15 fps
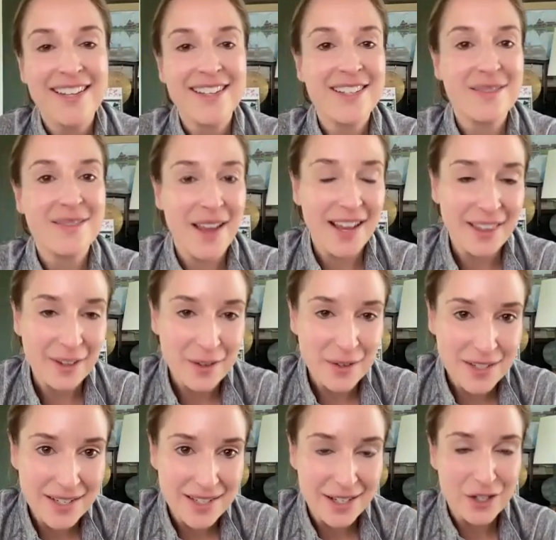to make those
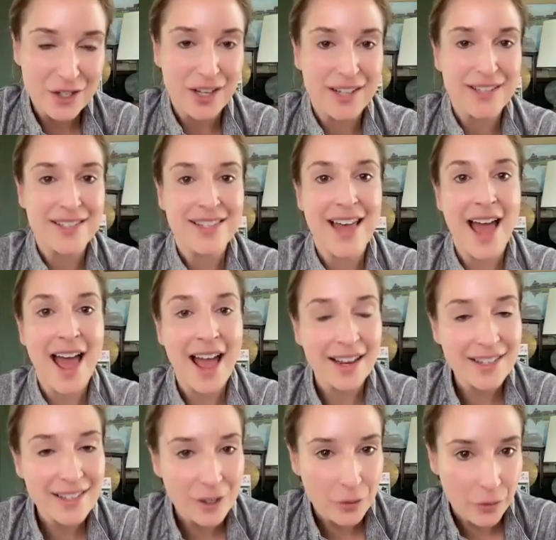decisions. The
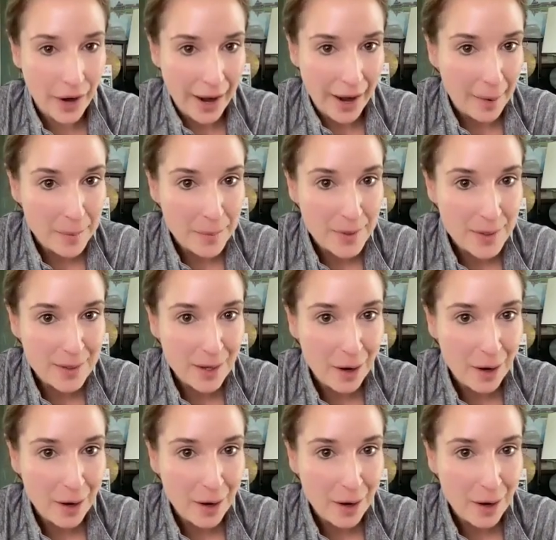exit ramps